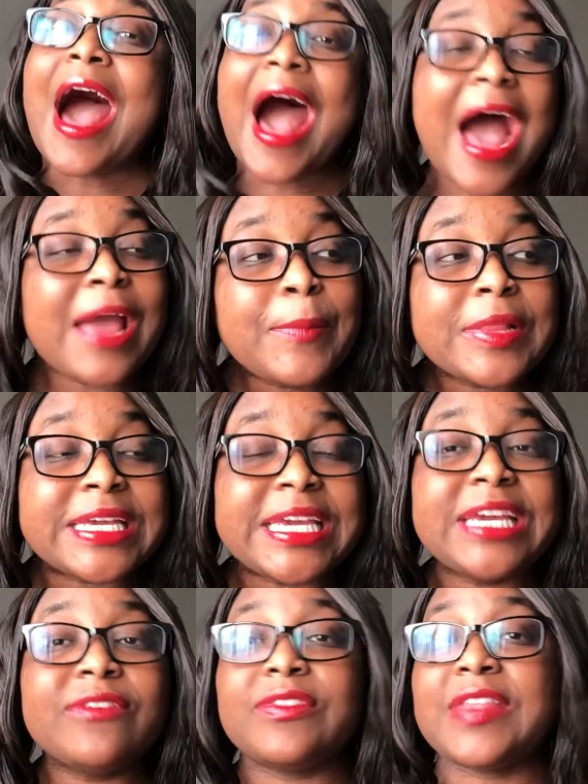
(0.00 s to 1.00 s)
I
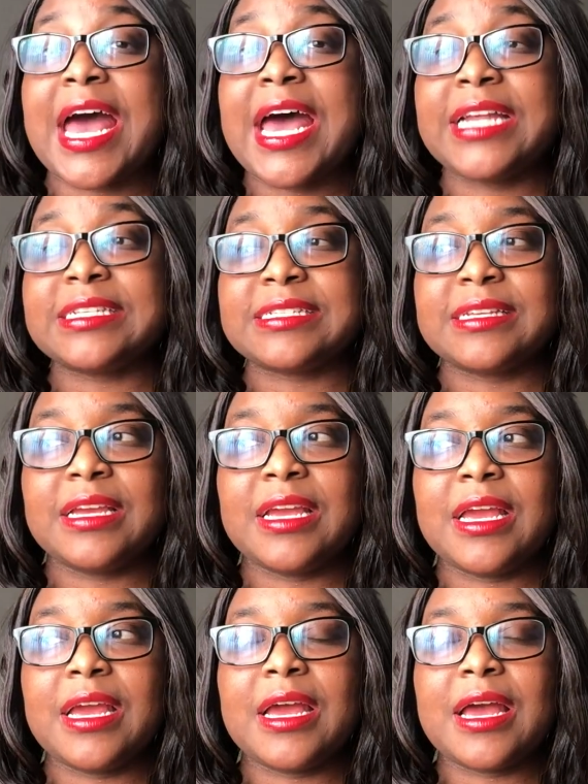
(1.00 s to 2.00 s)
believe that
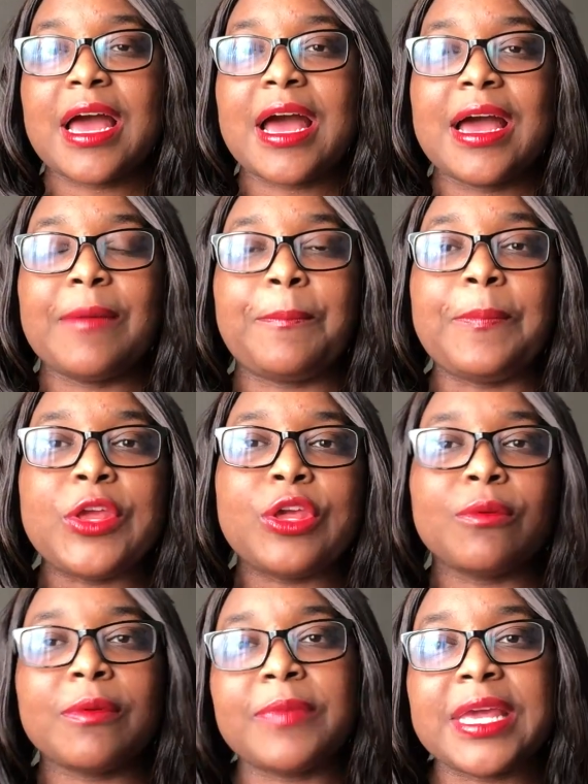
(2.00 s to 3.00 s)

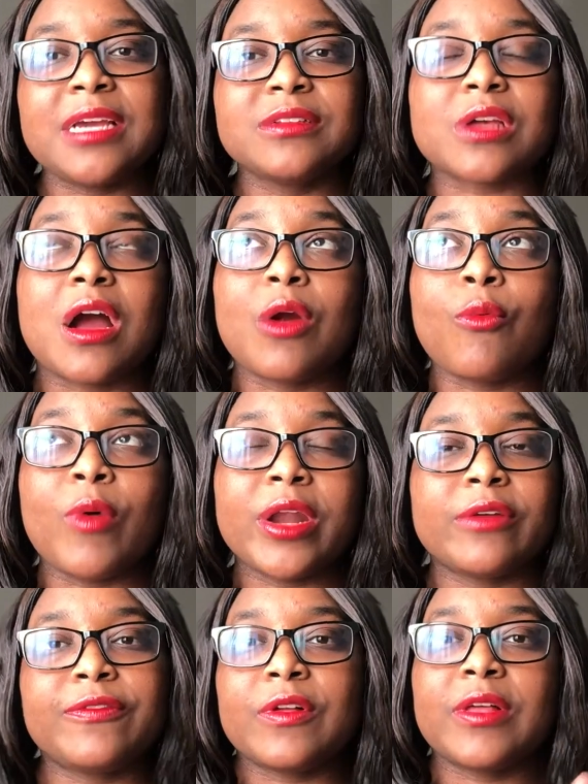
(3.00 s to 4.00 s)
human beings are
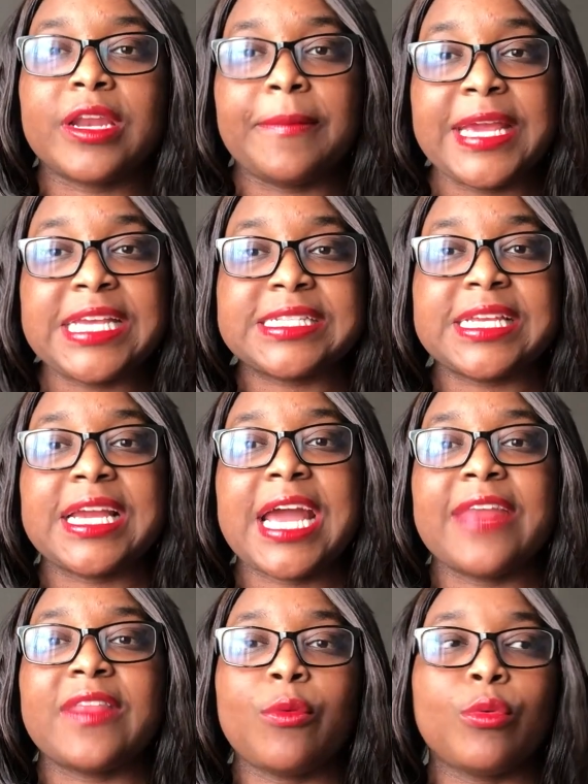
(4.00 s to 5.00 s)
wonderful and amazing
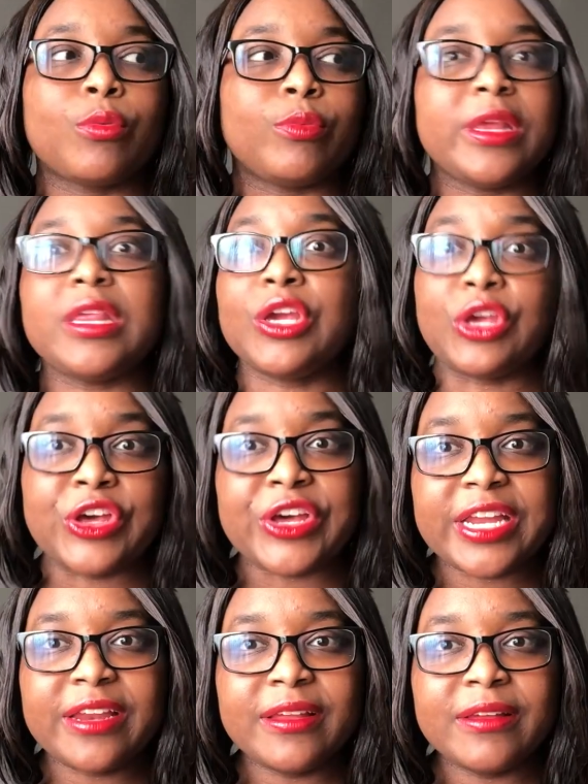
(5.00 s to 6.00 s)
and that we're really
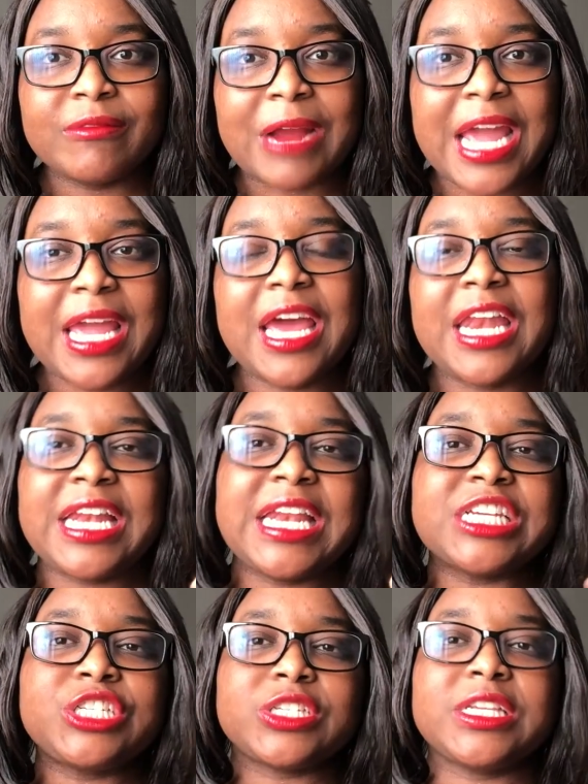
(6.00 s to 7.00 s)
good, right?
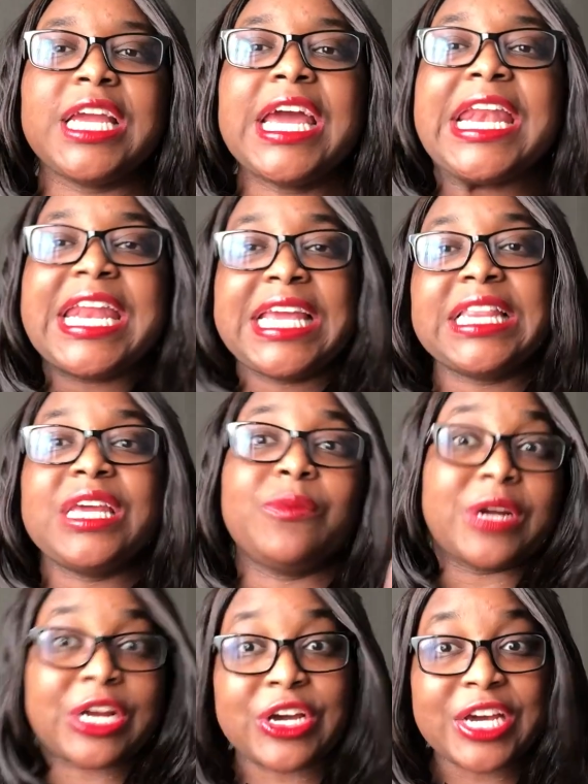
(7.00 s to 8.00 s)
Initially, innately,
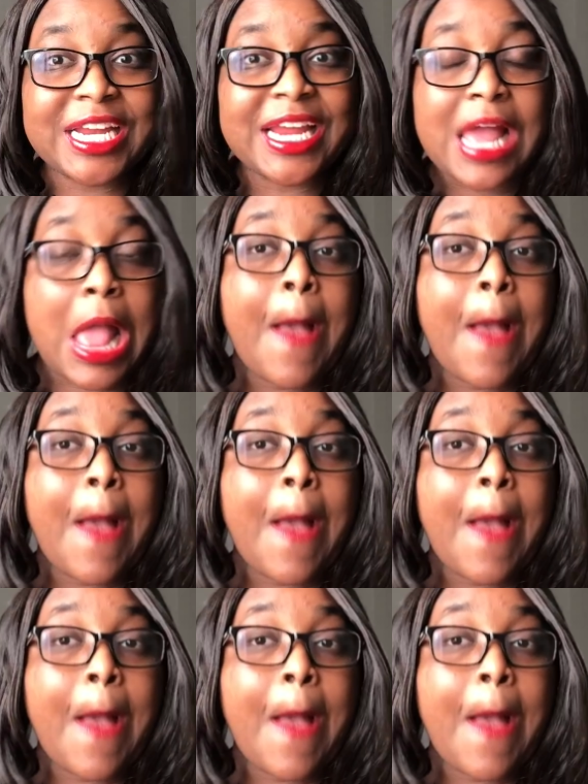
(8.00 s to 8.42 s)
we're good.